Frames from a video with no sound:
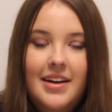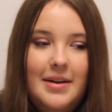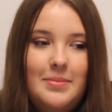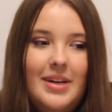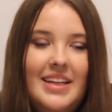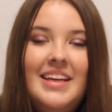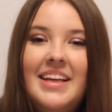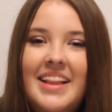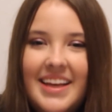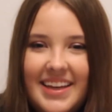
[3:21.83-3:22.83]
I'm
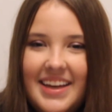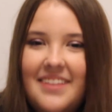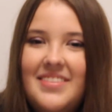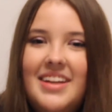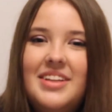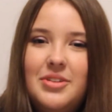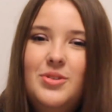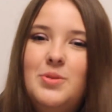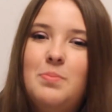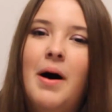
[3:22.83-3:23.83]
getting
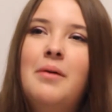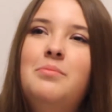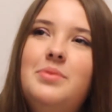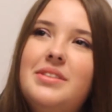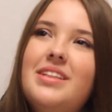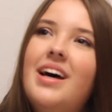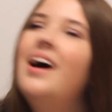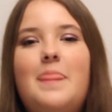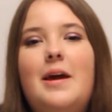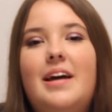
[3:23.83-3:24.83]
goosebumps.
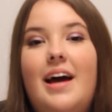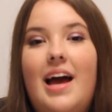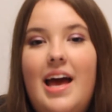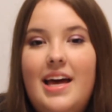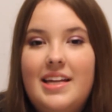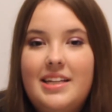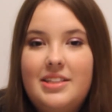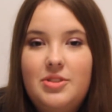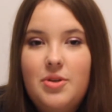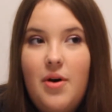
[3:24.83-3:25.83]
And
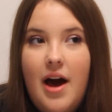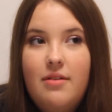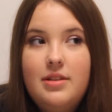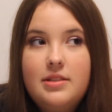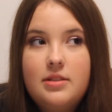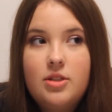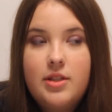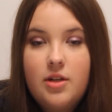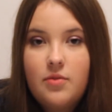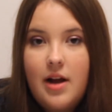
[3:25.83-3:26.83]
so I was
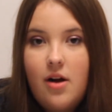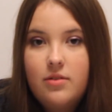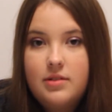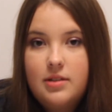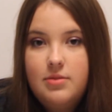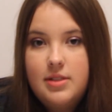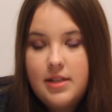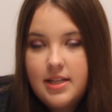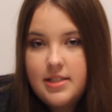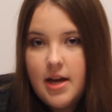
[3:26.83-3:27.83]
looking around. It was
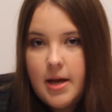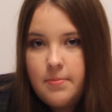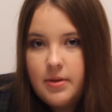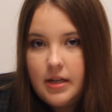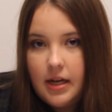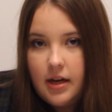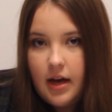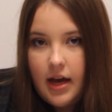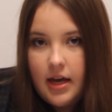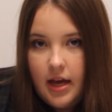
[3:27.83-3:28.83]
nighttime, but
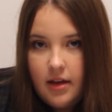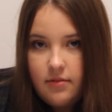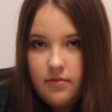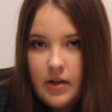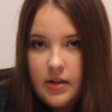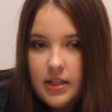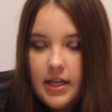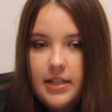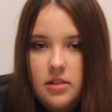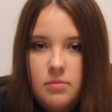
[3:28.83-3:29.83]
I had fairy
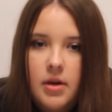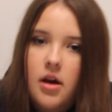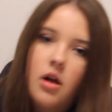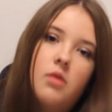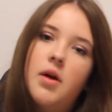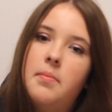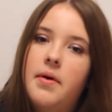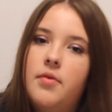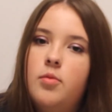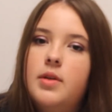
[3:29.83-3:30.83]
lights all around my
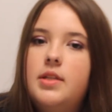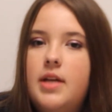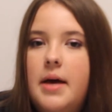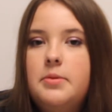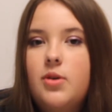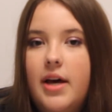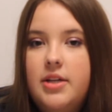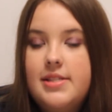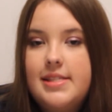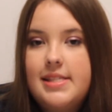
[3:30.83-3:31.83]
room at the time, so I
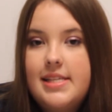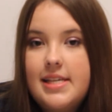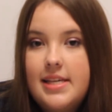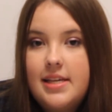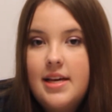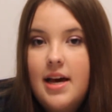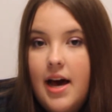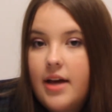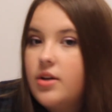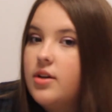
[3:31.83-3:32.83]
could
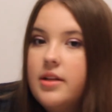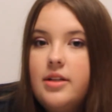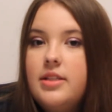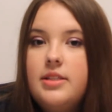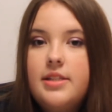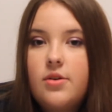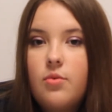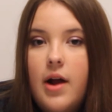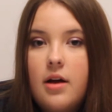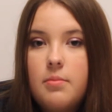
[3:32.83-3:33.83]
clearly see
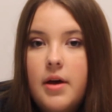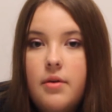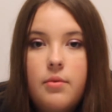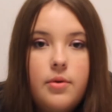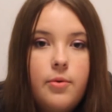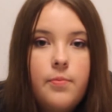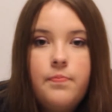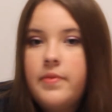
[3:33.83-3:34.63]
around my room.